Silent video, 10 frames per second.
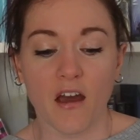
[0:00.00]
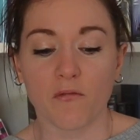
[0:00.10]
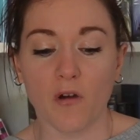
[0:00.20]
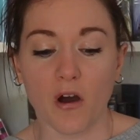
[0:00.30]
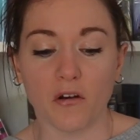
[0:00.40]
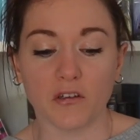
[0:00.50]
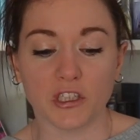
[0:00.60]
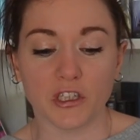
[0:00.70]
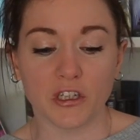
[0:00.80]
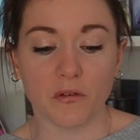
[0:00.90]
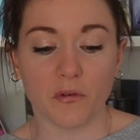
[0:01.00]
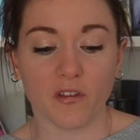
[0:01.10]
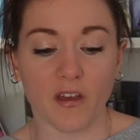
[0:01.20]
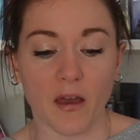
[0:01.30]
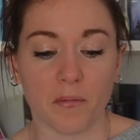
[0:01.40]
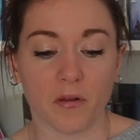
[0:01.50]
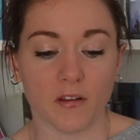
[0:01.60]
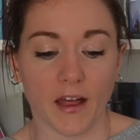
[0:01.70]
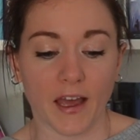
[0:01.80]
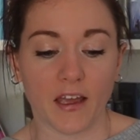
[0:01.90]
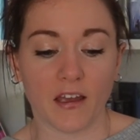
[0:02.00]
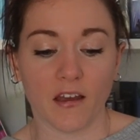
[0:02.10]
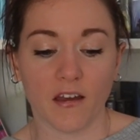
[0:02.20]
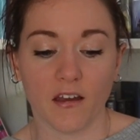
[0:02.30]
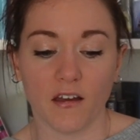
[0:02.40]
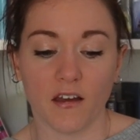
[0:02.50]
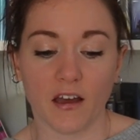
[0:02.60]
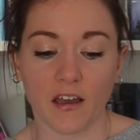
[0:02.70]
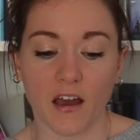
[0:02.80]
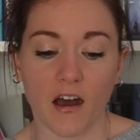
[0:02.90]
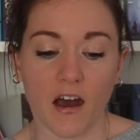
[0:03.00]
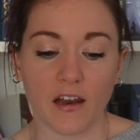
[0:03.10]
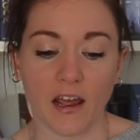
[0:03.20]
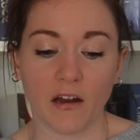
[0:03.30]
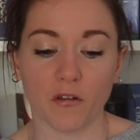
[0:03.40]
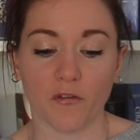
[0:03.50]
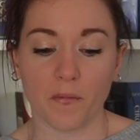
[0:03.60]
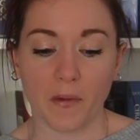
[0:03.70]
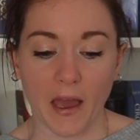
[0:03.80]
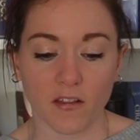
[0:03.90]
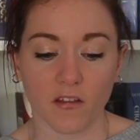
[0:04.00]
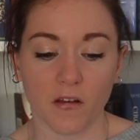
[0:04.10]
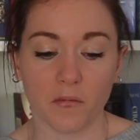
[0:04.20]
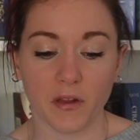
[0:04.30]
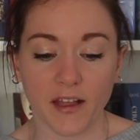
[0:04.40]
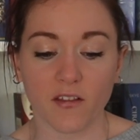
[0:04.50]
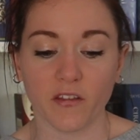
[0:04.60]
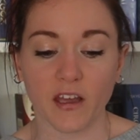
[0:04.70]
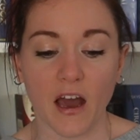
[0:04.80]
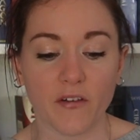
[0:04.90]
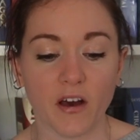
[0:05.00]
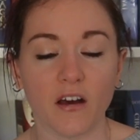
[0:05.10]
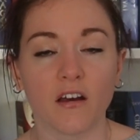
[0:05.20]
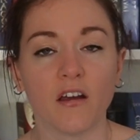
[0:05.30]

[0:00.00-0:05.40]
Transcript: Roll 2 was a play a card, and it was for plants on the cover.